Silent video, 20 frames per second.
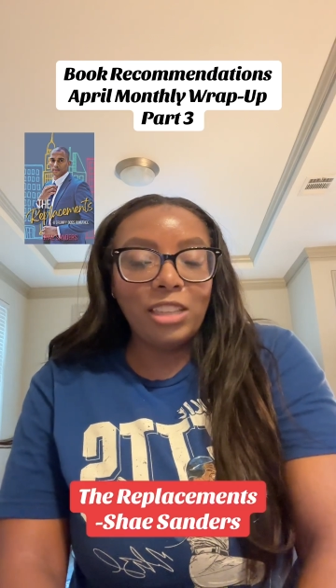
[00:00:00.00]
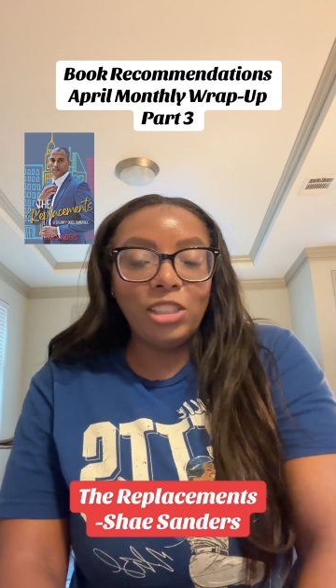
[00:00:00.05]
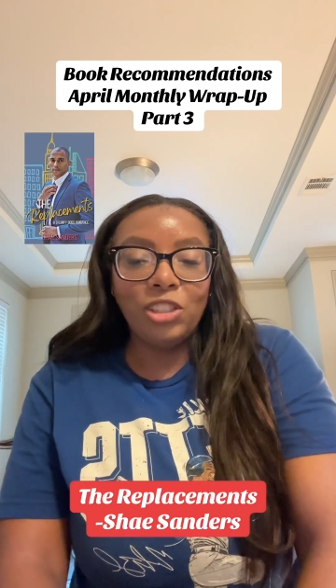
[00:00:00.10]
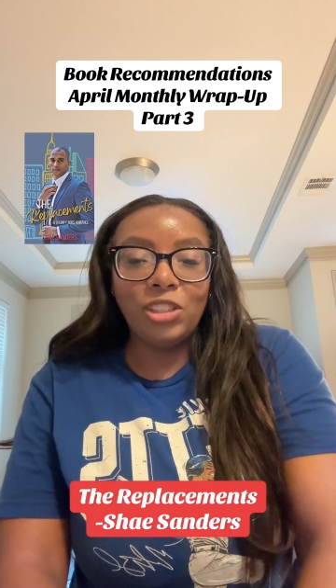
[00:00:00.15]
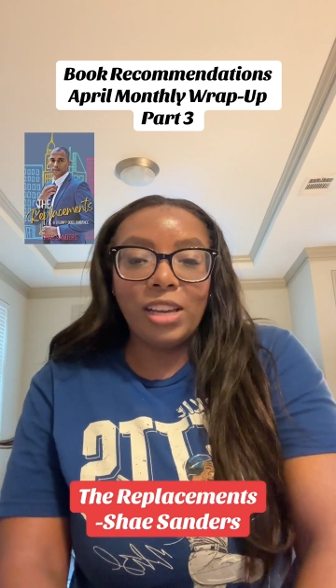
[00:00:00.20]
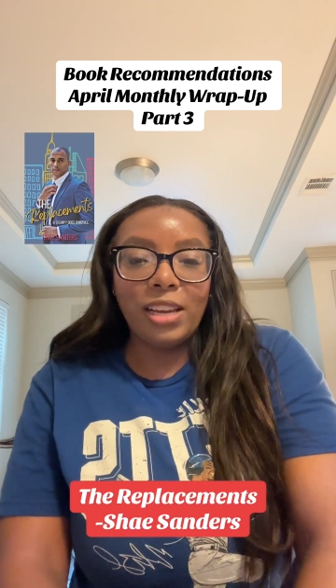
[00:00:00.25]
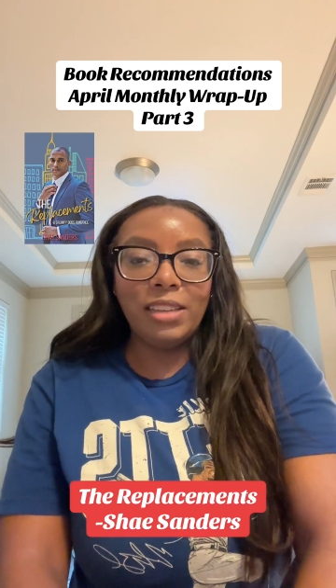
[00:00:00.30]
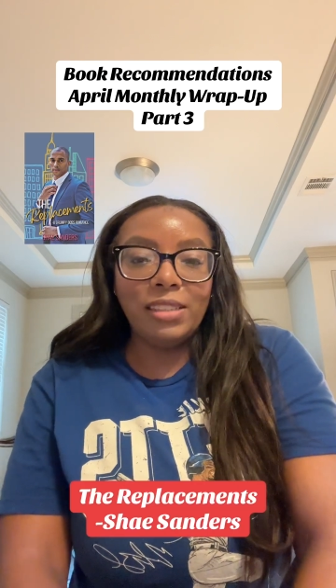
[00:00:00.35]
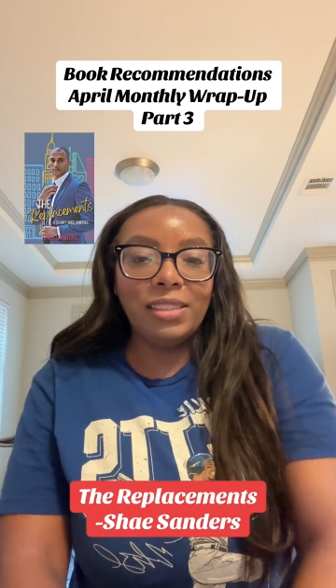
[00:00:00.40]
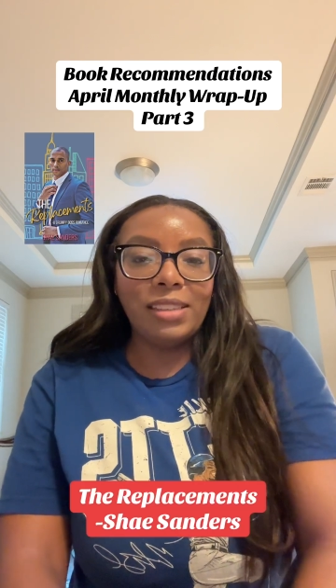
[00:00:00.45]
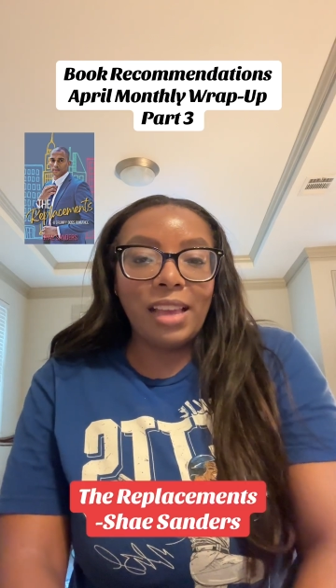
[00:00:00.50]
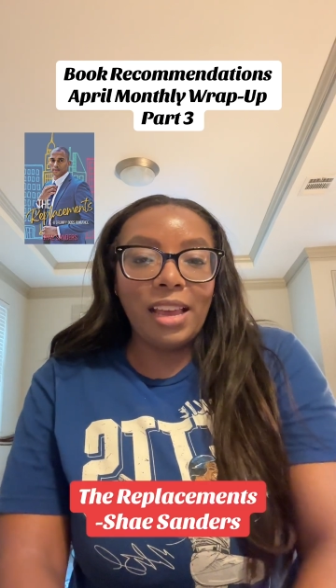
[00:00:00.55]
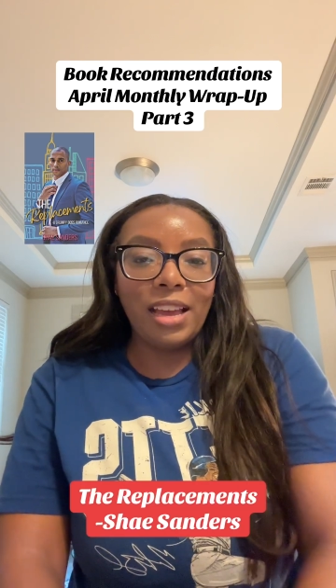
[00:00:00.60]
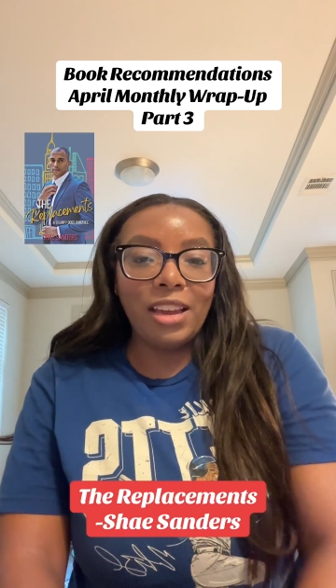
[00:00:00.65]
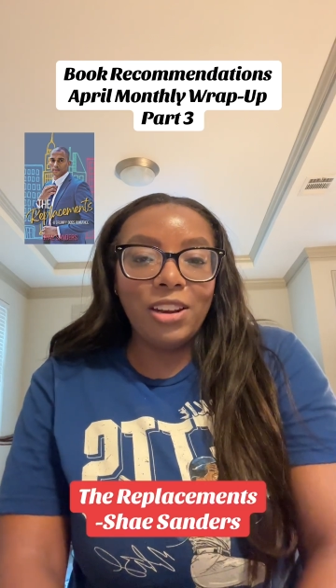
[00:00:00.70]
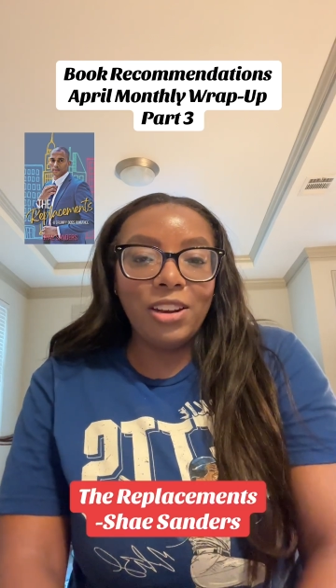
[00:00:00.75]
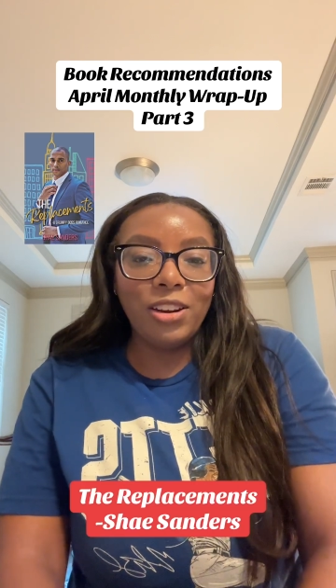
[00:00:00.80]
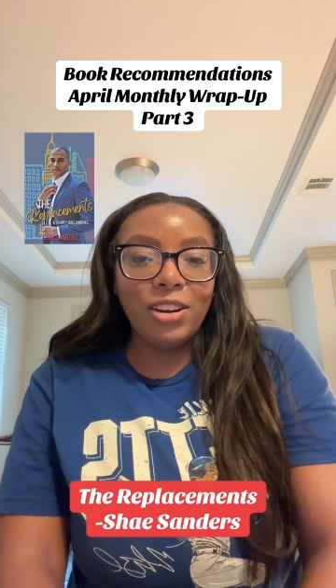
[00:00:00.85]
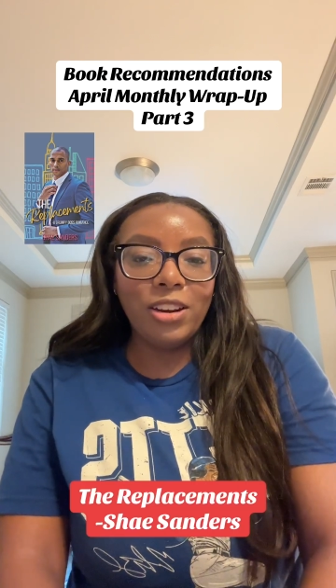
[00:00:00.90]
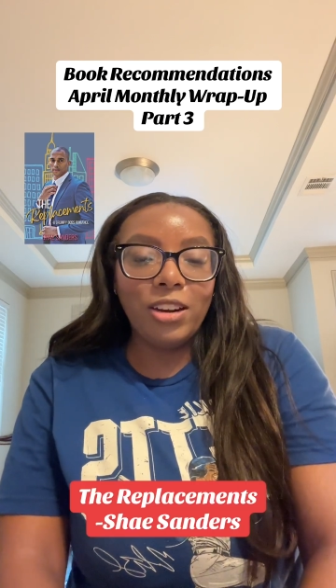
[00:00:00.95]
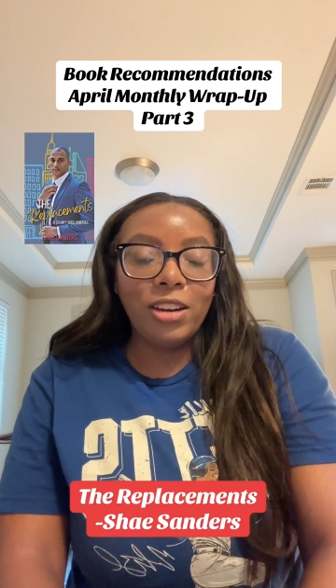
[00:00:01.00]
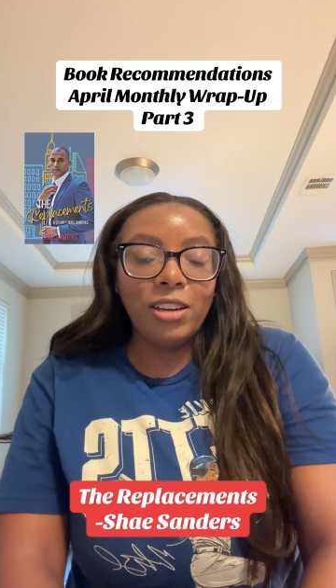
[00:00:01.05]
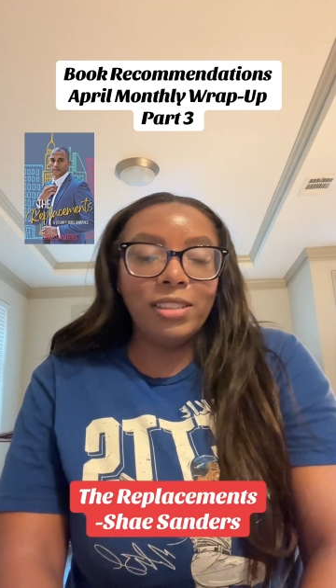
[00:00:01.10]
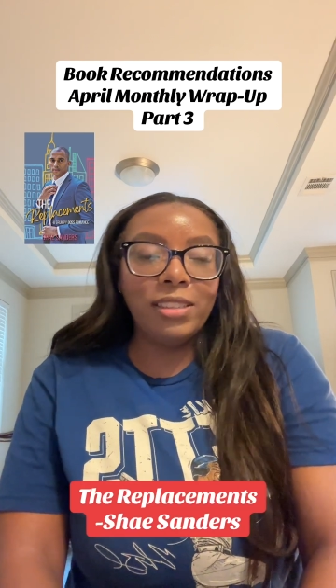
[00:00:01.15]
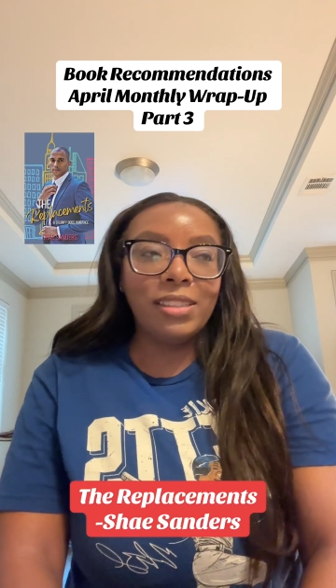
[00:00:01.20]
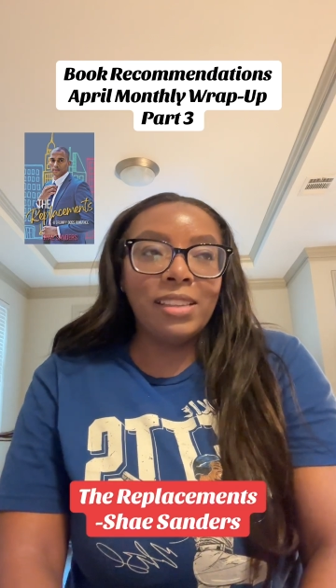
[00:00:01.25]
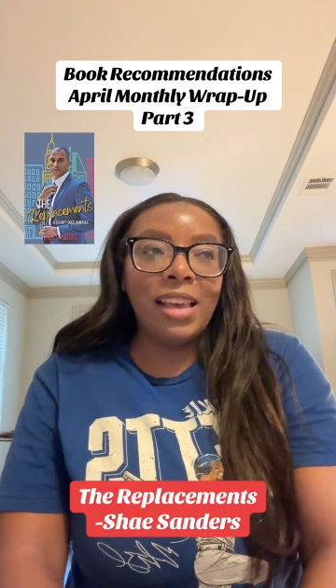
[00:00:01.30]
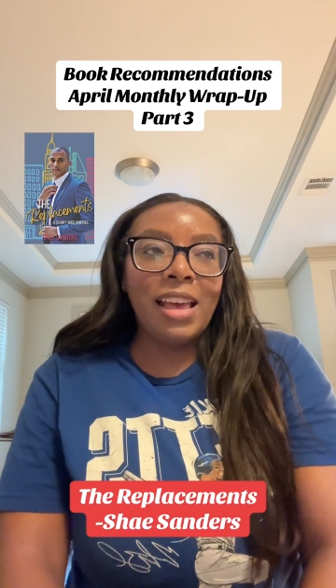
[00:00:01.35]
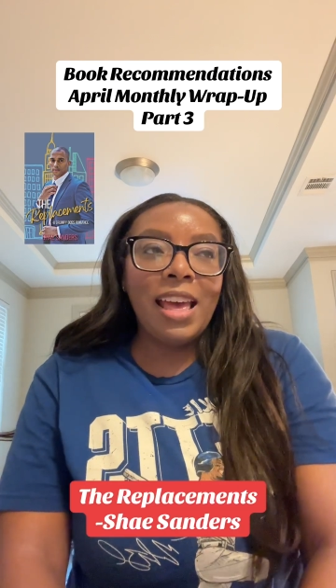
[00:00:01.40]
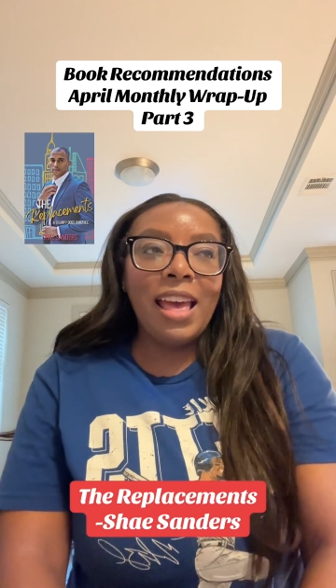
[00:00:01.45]
Shae
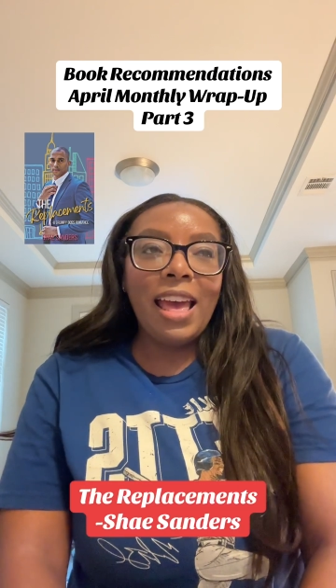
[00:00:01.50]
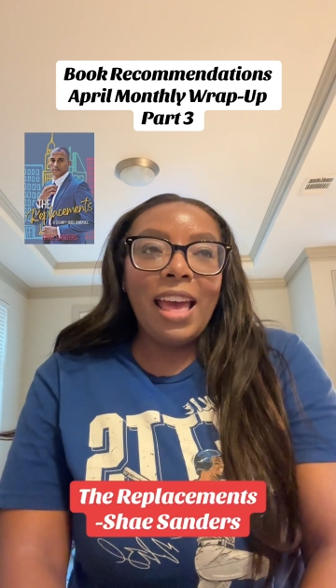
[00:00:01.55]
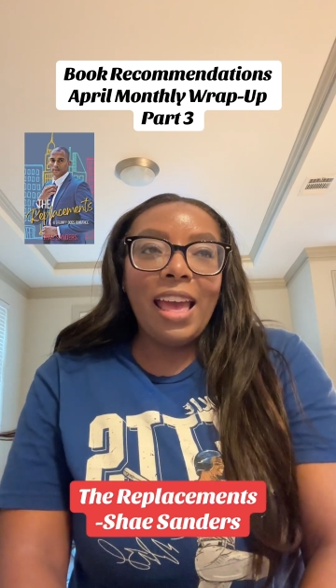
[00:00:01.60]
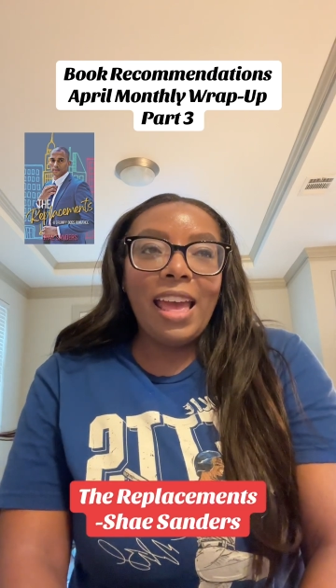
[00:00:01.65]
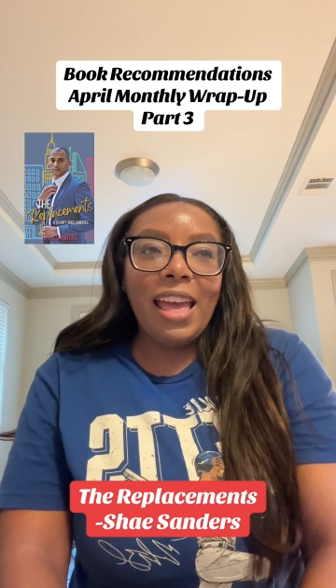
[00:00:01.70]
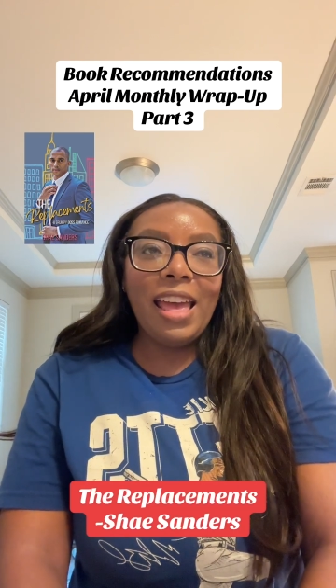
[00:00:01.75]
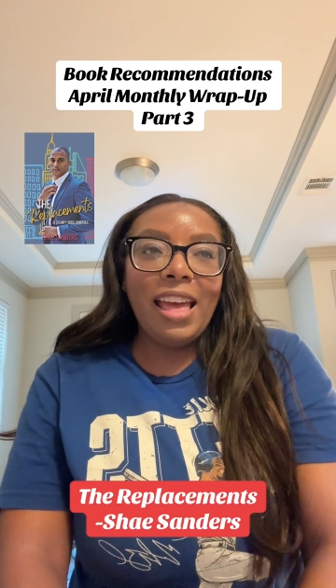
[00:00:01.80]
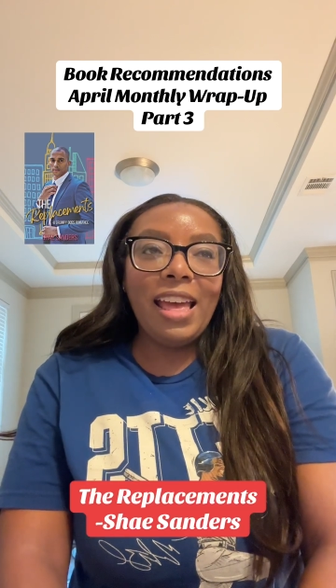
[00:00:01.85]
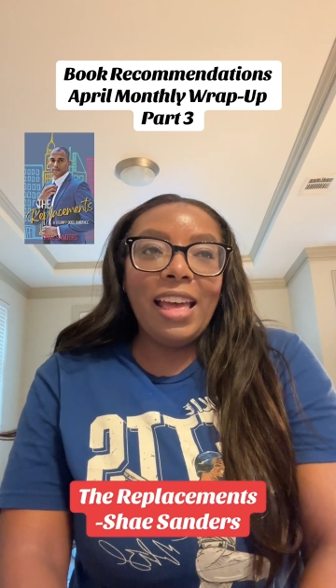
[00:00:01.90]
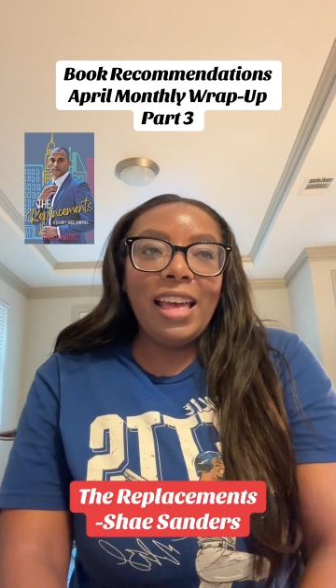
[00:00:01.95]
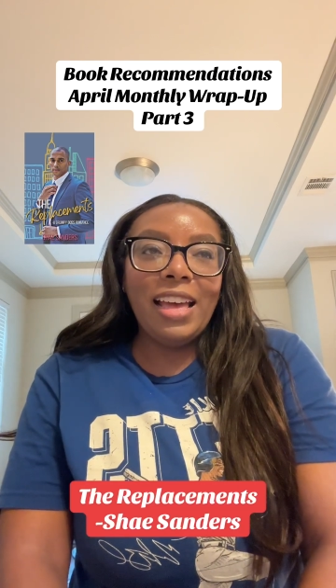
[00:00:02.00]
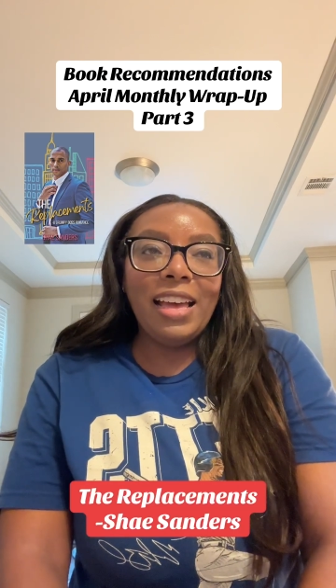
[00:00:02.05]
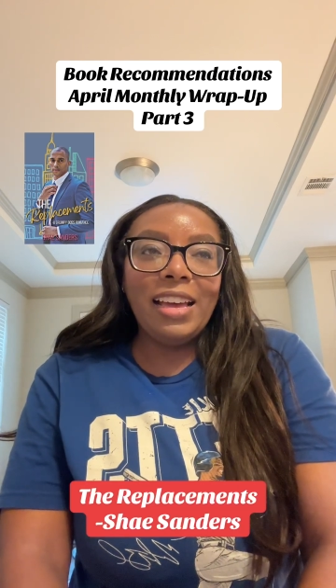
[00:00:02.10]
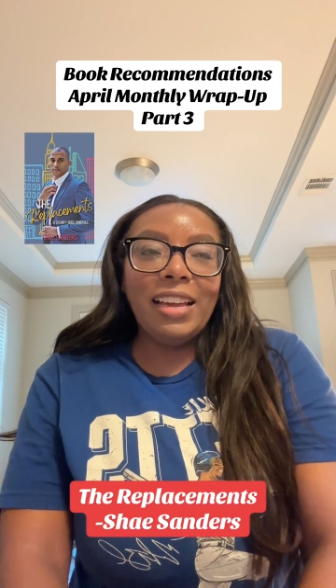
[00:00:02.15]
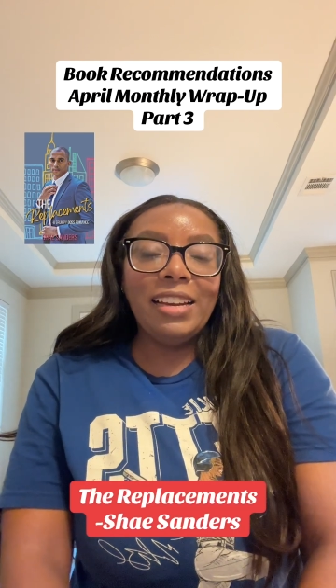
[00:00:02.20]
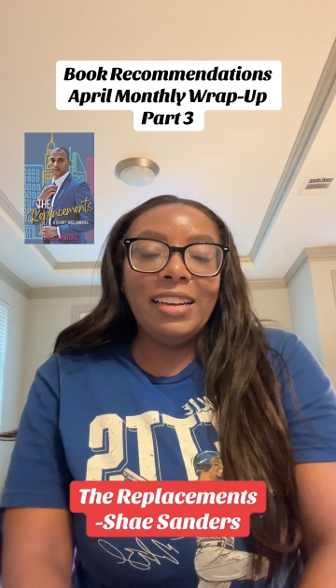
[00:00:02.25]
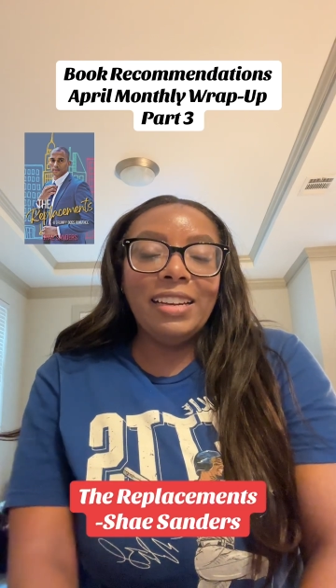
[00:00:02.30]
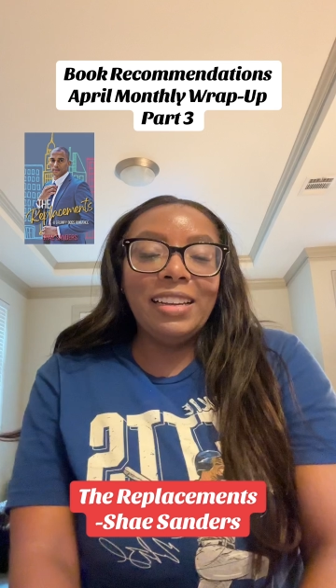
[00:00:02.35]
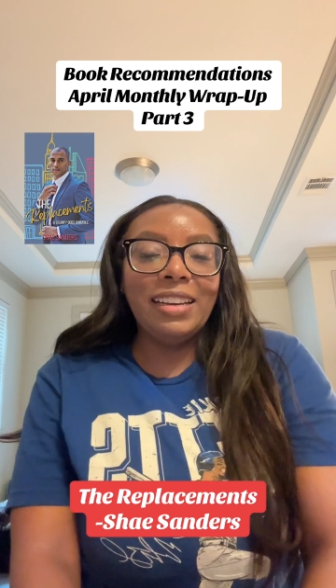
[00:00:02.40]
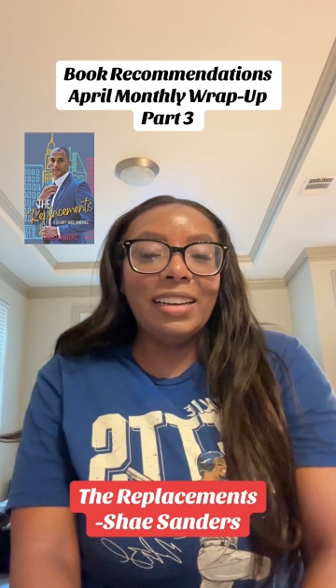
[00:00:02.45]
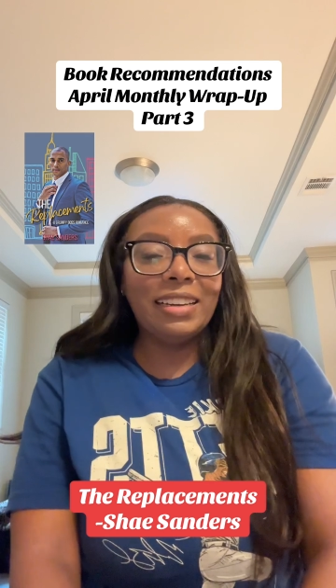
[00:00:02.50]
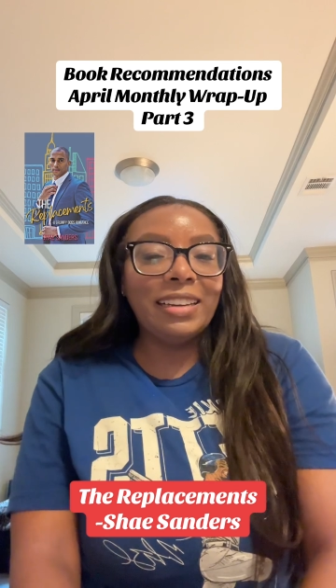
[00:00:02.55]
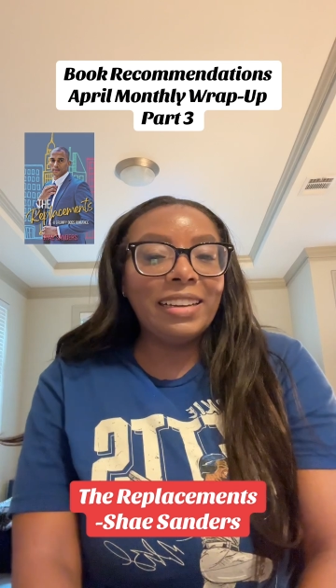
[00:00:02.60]
Sanders and